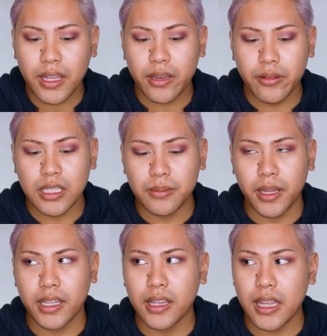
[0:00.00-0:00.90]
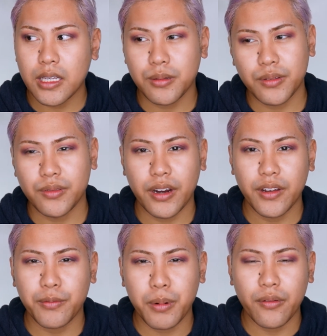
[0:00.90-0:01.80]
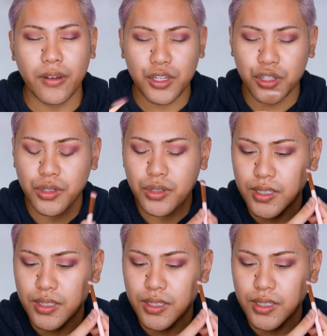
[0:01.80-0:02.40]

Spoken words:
they explained things was very professional,